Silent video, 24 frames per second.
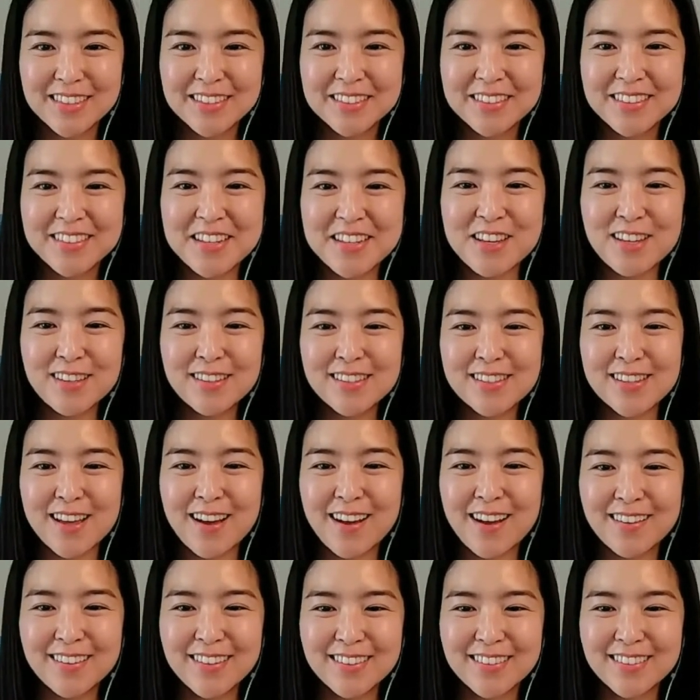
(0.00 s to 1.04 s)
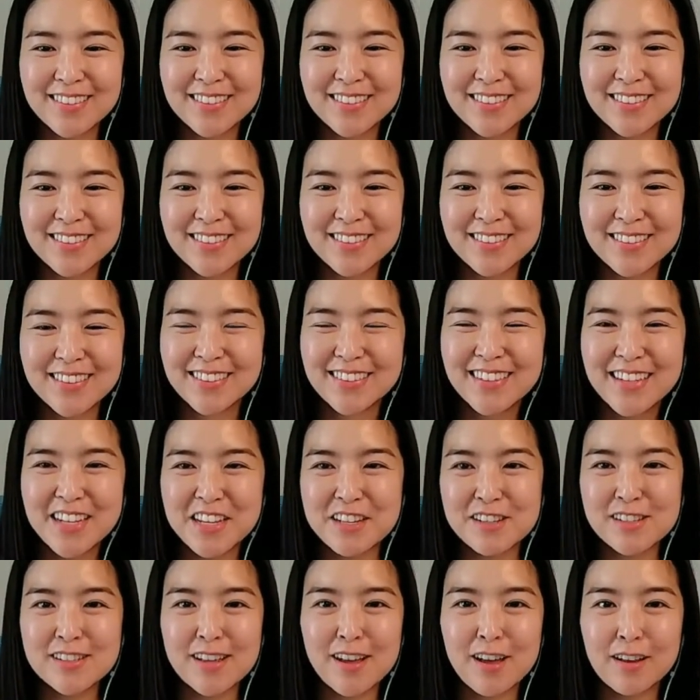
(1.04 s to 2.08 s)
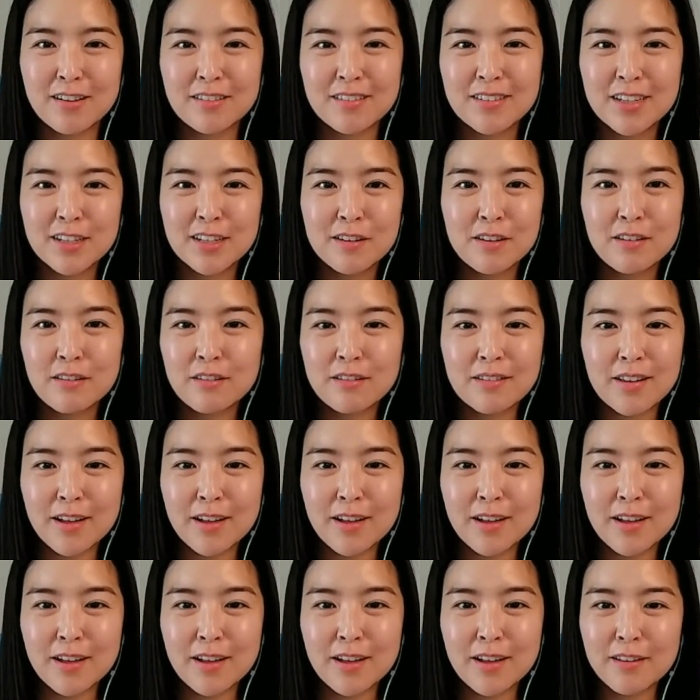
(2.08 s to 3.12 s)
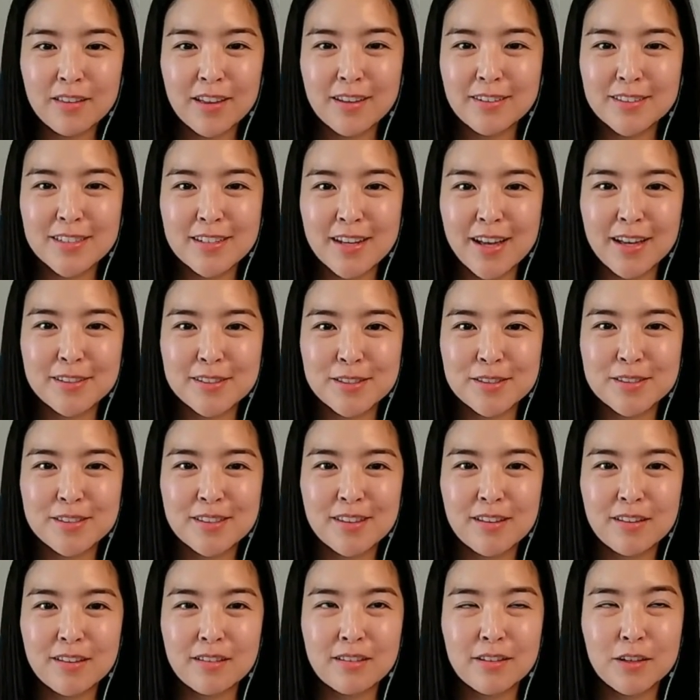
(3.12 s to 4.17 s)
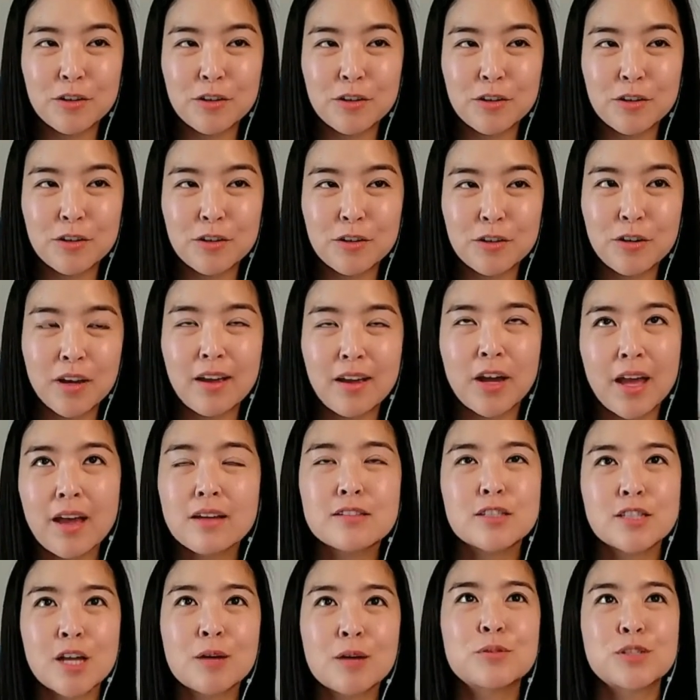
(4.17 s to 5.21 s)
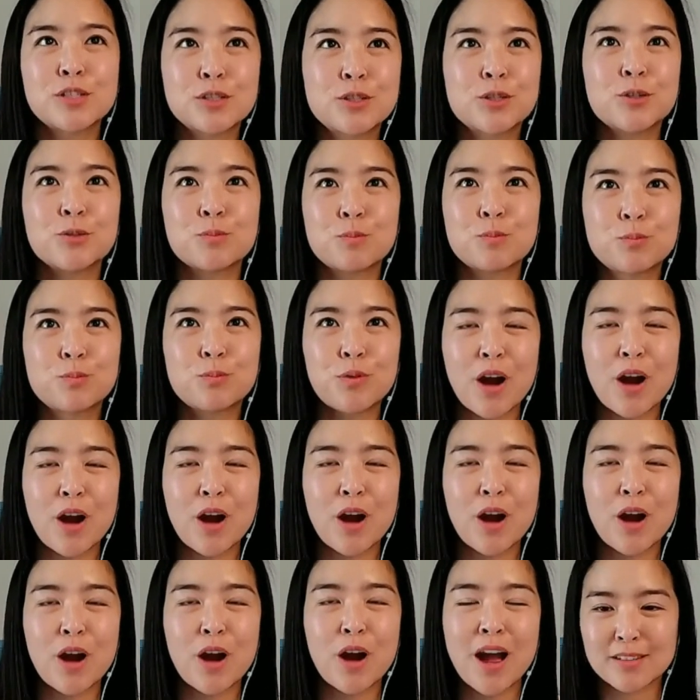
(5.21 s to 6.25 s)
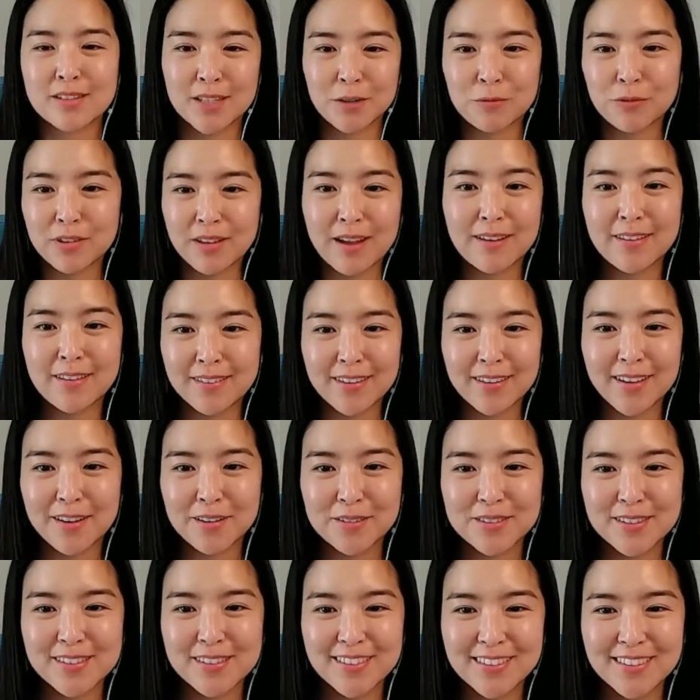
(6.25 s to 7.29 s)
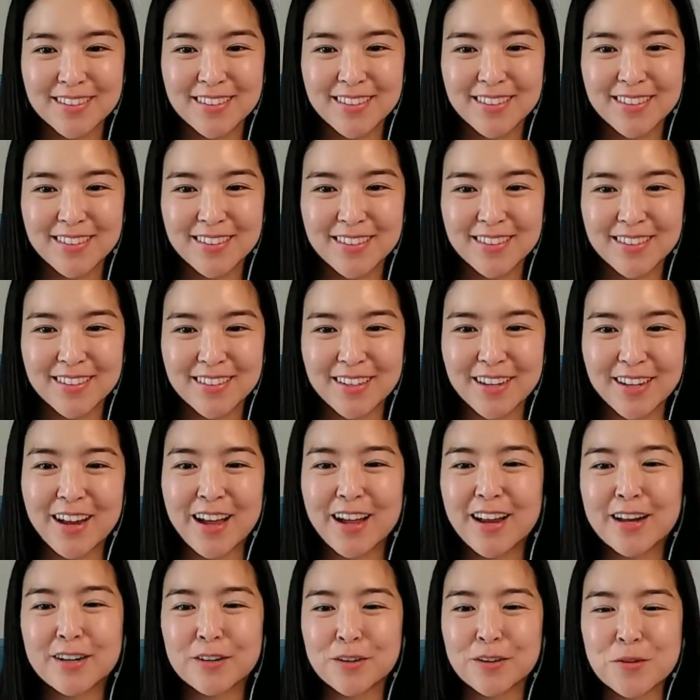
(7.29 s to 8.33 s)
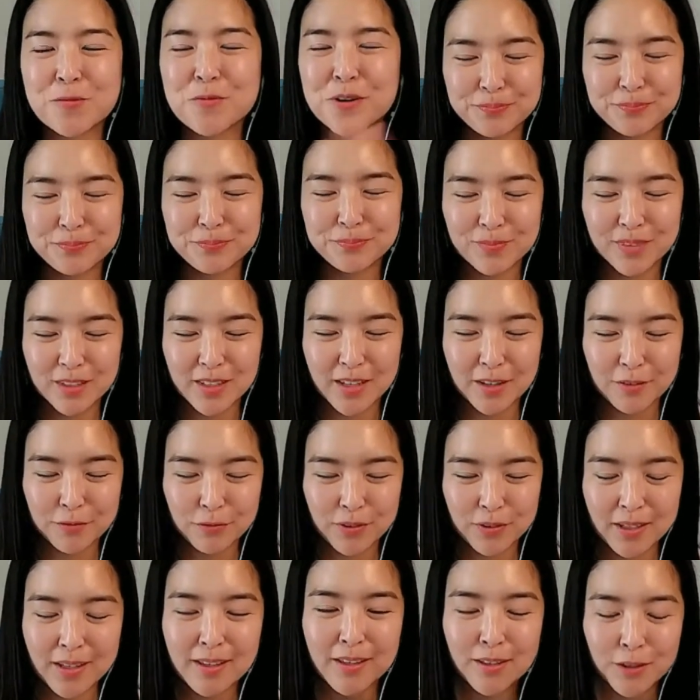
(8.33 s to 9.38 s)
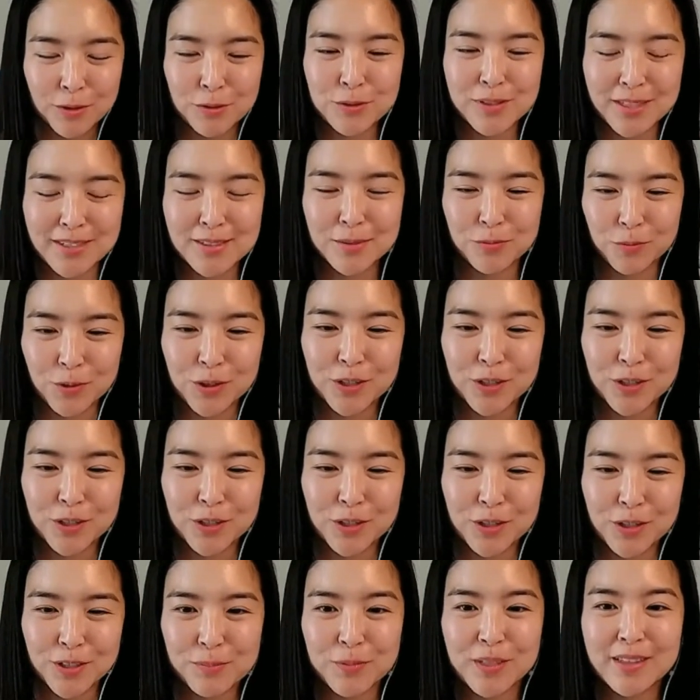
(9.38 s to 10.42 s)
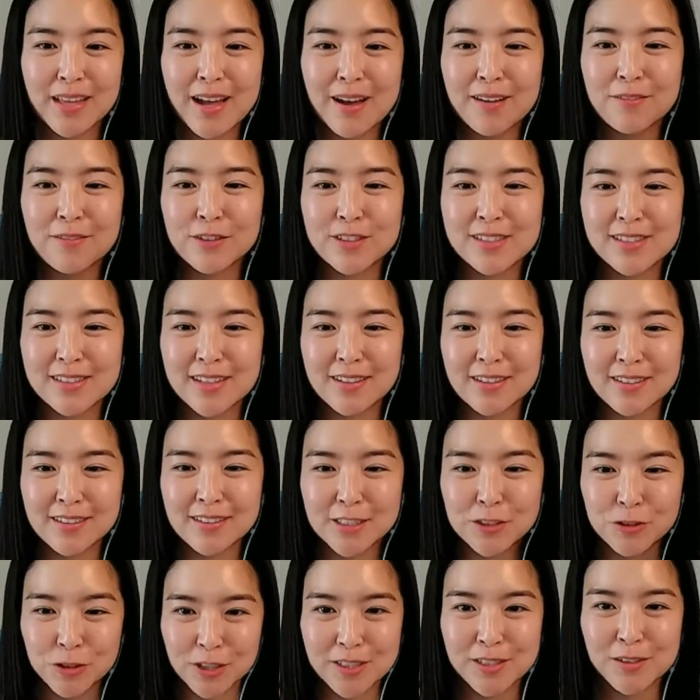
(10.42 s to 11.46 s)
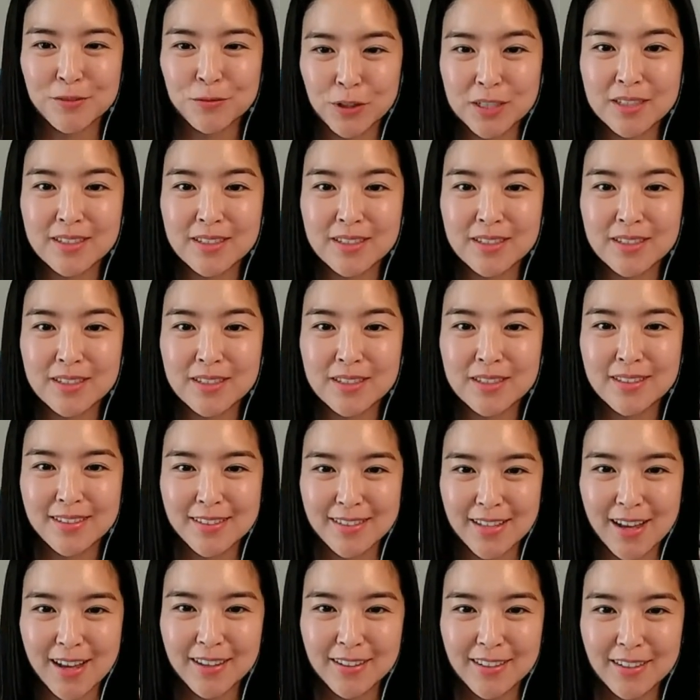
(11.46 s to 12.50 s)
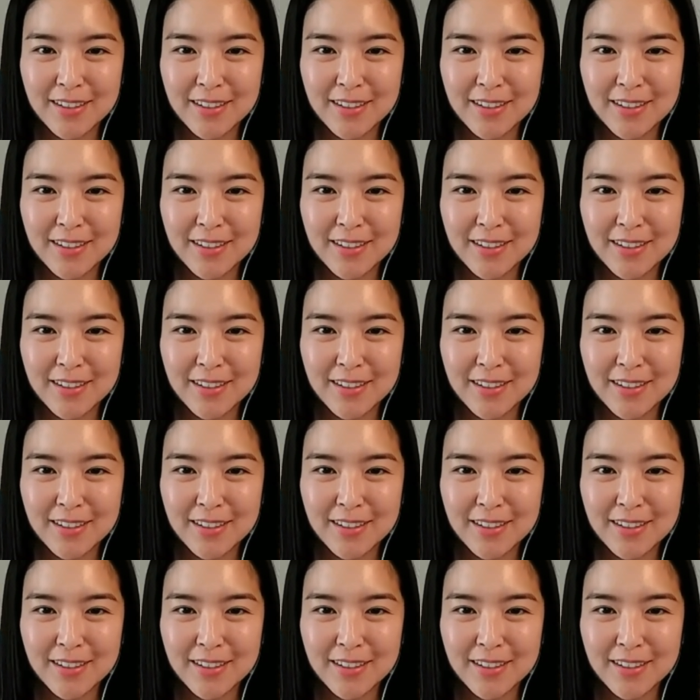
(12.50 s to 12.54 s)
He said, he said, nothing takes you can't substitute practicing with anything else. I don't know what if he used these words, but that was the gist of what he said.